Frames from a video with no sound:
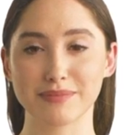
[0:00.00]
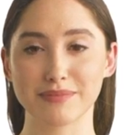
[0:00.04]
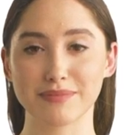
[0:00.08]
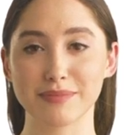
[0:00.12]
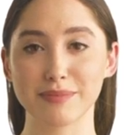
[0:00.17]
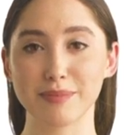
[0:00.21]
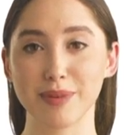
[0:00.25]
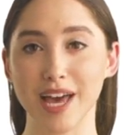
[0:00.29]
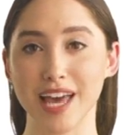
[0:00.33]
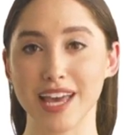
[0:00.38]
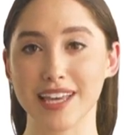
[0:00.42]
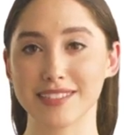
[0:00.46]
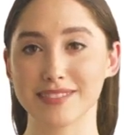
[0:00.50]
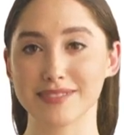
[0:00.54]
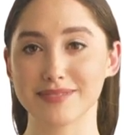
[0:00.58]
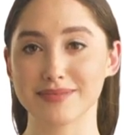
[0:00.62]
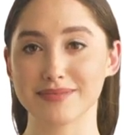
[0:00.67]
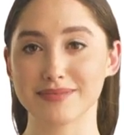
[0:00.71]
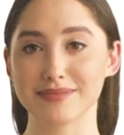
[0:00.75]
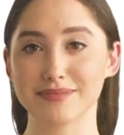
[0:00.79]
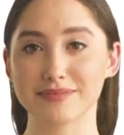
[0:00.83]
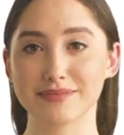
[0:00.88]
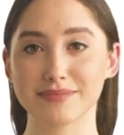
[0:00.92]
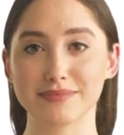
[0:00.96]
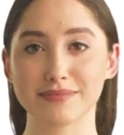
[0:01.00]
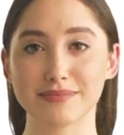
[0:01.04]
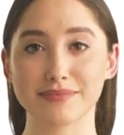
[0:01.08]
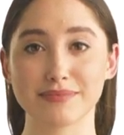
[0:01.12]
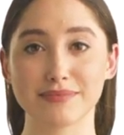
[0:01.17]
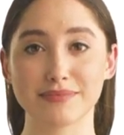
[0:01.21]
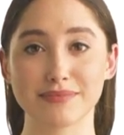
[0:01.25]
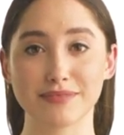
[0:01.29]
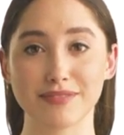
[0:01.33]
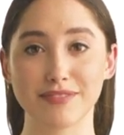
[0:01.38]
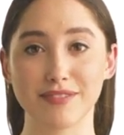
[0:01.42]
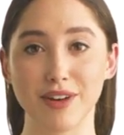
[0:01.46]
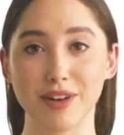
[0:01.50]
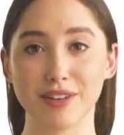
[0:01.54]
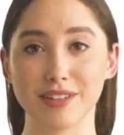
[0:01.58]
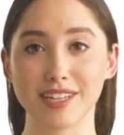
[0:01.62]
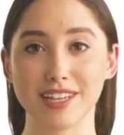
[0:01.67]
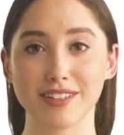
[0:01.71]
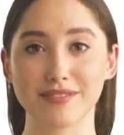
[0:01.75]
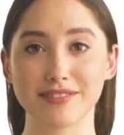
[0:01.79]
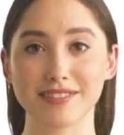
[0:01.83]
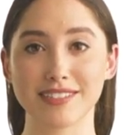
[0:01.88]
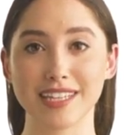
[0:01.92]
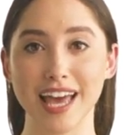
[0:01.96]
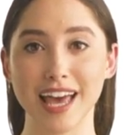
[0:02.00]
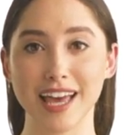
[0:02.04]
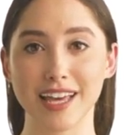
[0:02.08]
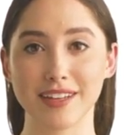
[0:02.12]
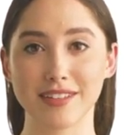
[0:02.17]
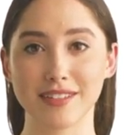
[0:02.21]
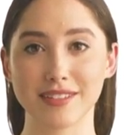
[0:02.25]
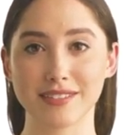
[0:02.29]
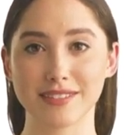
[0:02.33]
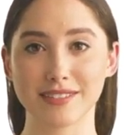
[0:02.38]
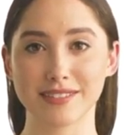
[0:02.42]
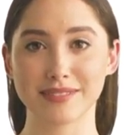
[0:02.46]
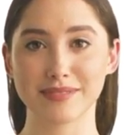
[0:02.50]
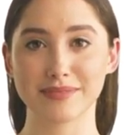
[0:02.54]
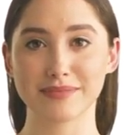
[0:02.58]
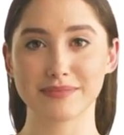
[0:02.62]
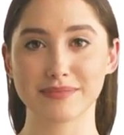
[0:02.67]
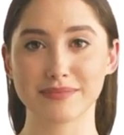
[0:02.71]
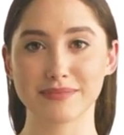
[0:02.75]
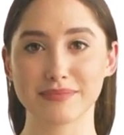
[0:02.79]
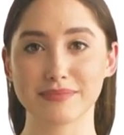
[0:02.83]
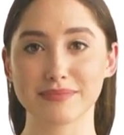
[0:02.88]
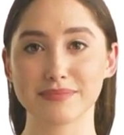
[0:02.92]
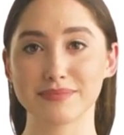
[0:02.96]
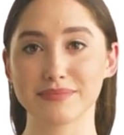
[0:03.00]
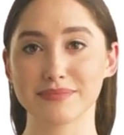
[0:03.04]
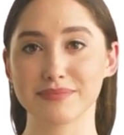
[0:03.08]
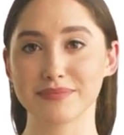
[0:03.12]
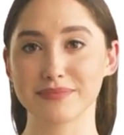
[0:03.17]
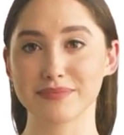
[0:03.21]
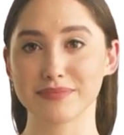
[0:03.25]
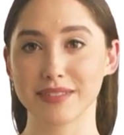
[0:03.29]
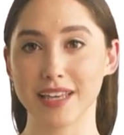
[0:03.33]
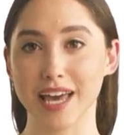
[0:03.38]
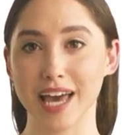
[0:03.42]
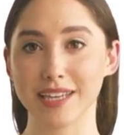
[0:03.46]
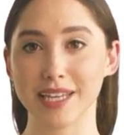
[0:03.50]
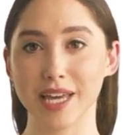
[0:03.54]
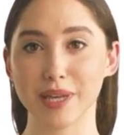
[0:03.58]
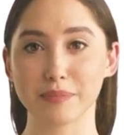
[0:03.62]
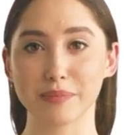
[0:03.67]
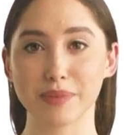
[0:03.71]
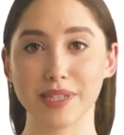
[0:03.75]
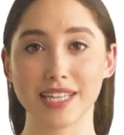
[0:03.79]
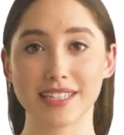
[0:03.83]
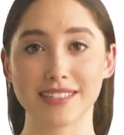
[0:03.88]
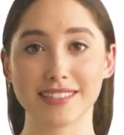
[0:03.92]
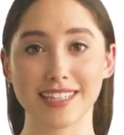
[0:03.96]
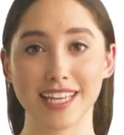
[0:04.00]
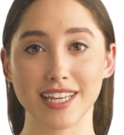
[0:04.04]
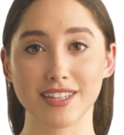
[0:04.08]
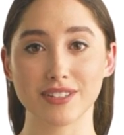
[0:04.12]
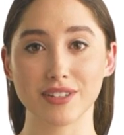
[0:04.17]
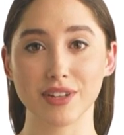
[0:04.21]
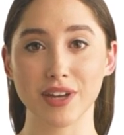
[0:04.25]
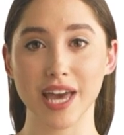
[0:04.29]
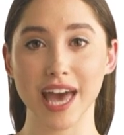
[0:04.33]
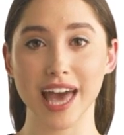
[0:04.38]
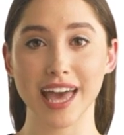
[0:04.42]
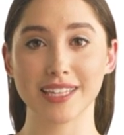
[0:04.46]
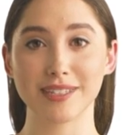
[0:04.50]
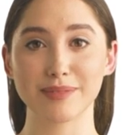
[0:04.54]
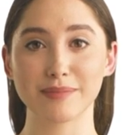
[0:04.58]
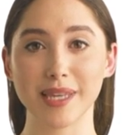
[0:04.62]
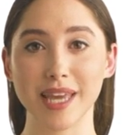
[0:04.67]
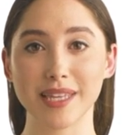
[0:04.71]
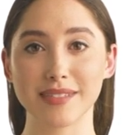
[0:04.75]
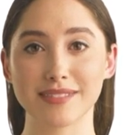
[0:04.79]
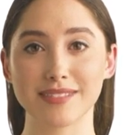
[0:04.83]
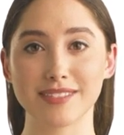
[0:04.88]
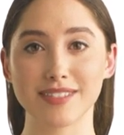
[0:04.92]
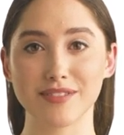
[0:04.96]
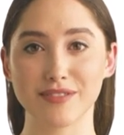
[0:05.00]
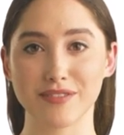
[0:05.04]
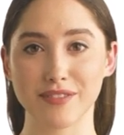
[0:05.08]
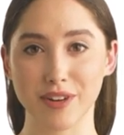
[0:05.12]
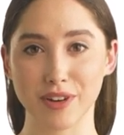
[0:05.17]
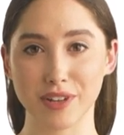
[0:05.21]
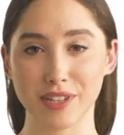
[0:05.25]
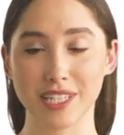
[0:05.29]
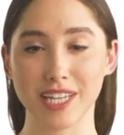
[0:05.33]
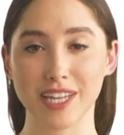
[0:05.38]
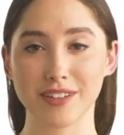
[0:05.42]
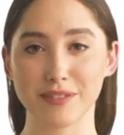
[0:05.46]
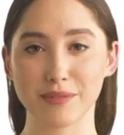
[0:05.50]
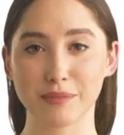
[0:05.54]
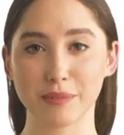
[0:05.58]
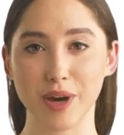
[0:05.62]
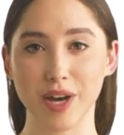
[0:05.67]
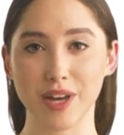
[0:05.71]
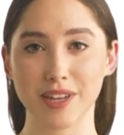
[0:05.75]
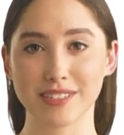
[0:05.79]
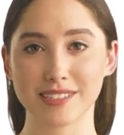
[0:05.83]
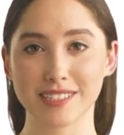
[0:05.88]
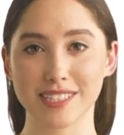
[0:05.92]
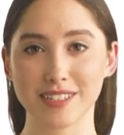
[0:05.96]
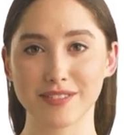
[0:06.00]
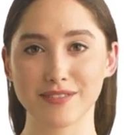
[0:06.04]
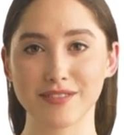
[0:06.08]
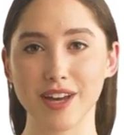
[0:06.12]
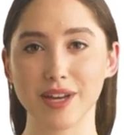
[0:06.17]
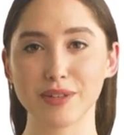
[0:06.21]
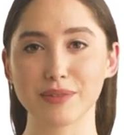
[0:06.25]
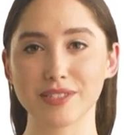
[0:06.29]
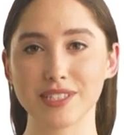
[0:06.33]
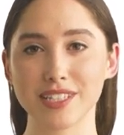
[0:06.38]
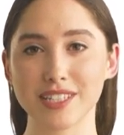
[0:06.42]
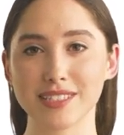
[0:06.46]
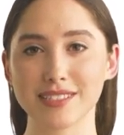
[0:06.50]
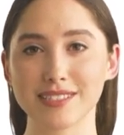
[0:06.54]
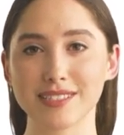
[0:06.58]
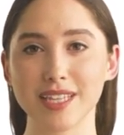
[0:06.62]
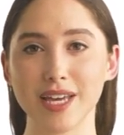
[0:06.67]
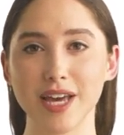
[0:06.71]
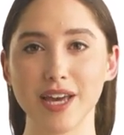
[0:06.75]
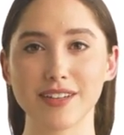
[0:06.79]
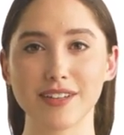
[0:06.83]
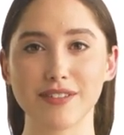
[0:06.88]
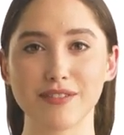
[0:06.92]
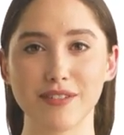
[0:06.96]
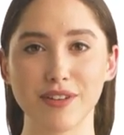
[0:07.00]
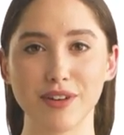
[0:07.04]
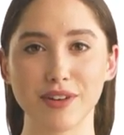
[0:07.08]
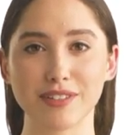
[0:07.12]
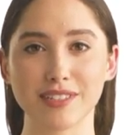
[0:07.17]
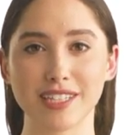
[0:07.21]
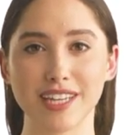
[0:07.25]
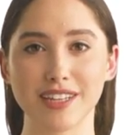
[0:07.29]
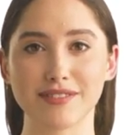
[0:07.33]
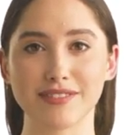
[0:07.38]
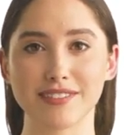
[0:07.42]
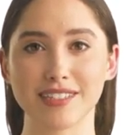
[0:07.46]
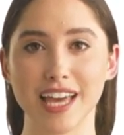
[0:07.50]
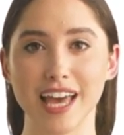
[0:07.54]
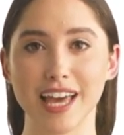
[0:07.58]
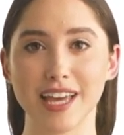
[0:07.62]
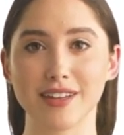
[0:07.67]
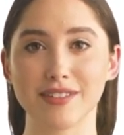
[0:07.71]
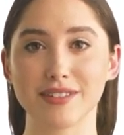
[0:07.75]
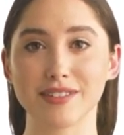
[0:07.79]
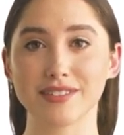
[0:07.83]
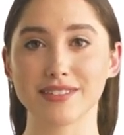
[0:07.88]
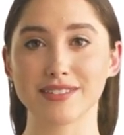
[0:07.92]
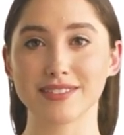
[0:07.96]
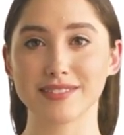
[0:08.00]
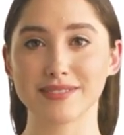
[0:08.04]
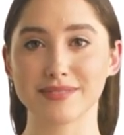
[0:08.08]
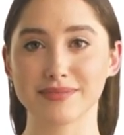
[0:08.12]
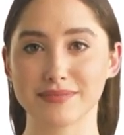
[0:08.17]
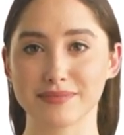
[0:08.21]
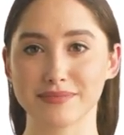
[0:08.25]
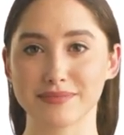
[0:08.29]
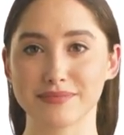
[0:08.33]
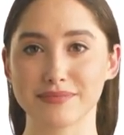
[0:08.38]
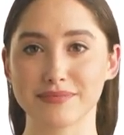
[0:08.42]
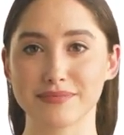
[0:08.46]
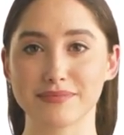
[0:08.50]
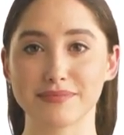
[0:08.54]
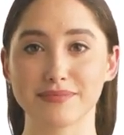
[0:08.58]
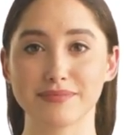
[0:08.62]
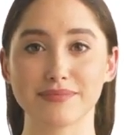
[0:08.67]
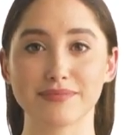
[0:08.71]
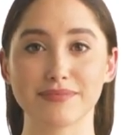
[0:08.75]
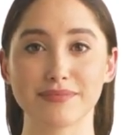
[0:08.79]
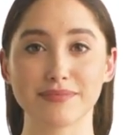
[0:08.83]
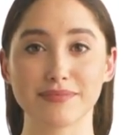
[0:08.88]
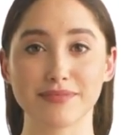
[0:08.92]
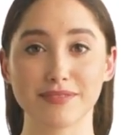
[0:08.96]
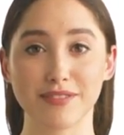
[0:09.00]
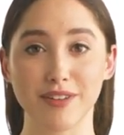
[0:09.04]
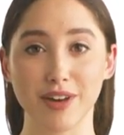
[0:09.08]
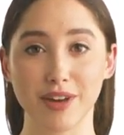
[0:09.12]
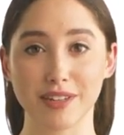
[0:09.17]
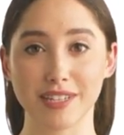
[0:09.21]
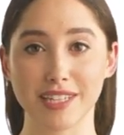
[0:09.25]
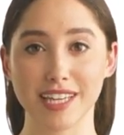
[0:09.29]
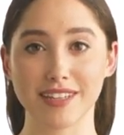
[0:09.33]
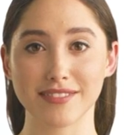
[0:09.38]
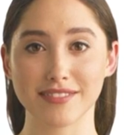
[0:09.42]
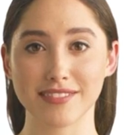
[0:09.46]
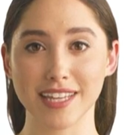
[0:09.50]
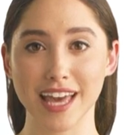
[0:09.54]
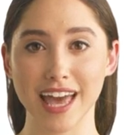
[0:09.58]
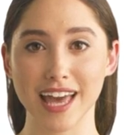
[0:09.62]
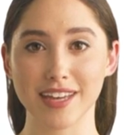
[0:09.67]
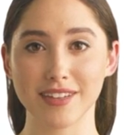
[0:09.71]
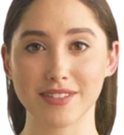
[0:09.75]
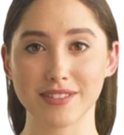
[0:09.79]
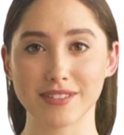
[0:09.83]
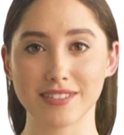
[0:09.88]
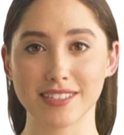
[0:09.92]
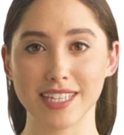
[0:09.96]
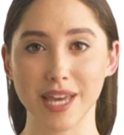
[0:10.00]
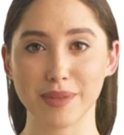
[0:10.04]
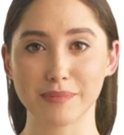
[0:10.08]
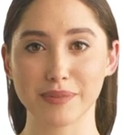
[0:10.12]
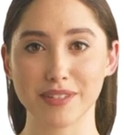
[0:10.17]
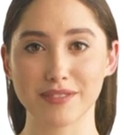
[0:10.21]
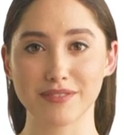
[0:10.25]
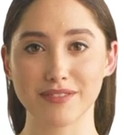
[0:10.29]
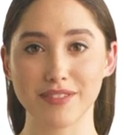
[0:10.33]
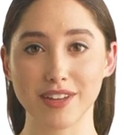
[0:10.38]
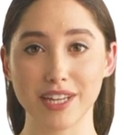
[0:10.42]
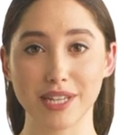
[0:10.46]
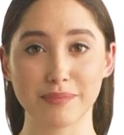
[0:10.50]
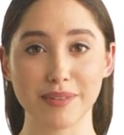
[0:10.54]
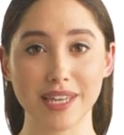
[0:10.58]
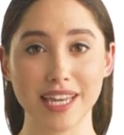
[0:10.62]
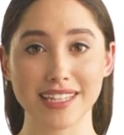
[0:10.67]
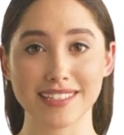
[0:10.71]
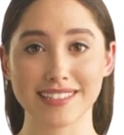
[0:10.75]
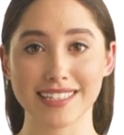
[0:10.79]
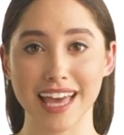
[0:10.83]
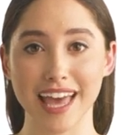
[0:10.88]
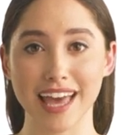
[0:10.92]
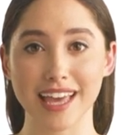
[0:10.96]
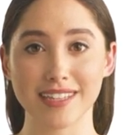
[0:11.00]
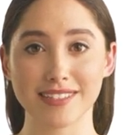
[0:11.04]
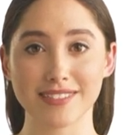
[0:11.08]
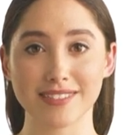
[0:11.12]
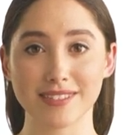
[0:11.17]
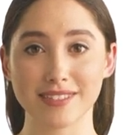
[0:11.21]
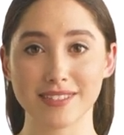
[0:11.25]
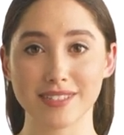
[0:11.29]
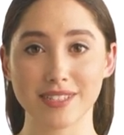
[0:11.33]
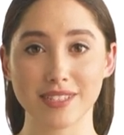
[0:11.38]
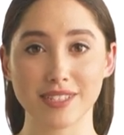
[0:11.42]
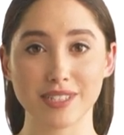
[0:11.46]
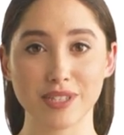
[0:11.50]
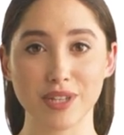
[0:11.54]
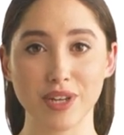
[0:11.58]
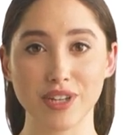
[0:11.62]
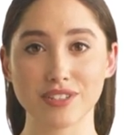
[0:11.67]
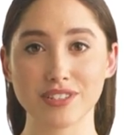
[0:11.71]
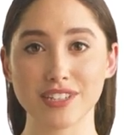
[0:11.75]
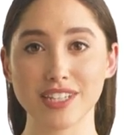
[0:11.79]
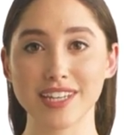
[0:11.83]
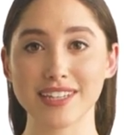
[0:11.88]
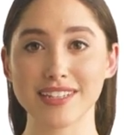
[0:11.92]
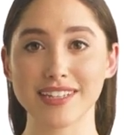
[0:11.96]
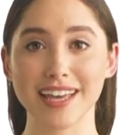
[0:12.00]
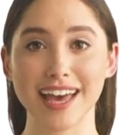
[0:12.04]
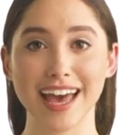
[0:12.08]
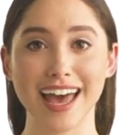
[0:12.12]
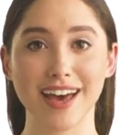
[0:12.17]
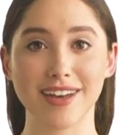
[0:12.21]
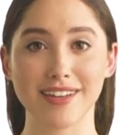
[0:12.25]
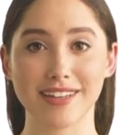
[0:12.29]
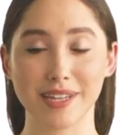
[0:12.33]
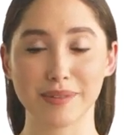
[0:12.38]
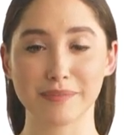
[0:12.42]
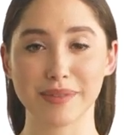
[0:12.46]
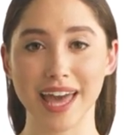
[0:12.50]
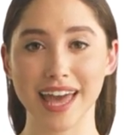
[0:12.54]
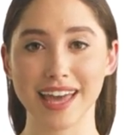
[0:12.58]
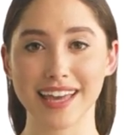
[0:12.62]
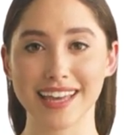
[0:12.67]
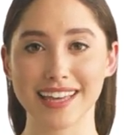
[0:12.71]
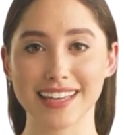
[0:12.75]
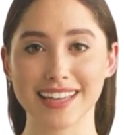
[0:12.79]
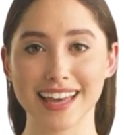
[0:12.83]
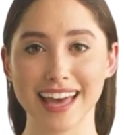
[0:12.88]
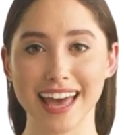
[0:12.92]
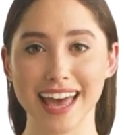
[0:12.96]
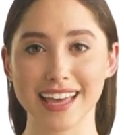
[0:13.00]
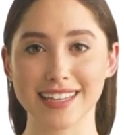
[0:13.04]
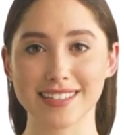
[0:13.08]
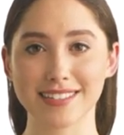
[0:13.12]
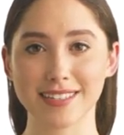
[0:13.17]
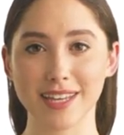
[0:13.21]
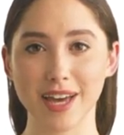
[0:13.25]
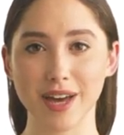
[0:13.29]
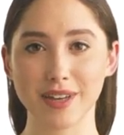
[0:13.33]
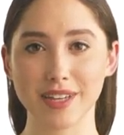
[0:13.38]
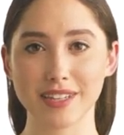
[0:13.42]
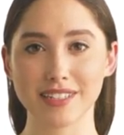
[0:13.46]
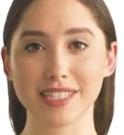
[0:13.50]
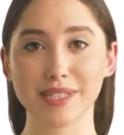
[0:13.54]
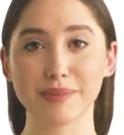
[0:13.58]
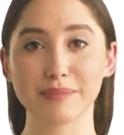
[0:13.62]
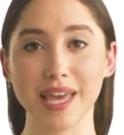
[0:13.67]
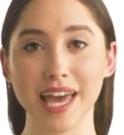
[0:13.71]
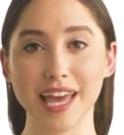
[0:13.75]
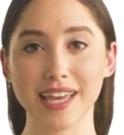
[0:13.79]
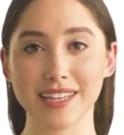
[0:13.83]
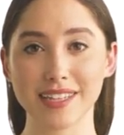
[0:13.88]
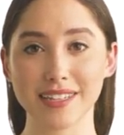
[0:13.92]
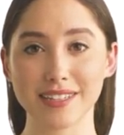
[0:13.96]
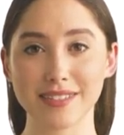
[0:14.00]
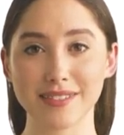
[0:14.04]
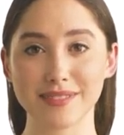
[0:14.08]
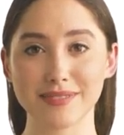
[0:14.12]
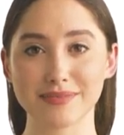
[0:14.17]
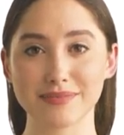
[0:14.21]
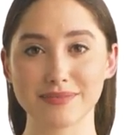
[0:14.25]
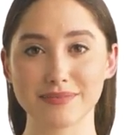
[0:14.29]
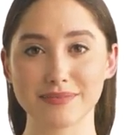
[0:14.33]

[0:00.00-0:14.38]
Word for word: 1. Forklift tires. Among the essential aspects of forklift parts and functions are the forklift tires. Forklift tires come in 3 main types: cushion, air pneumatic, and solid pneumatic.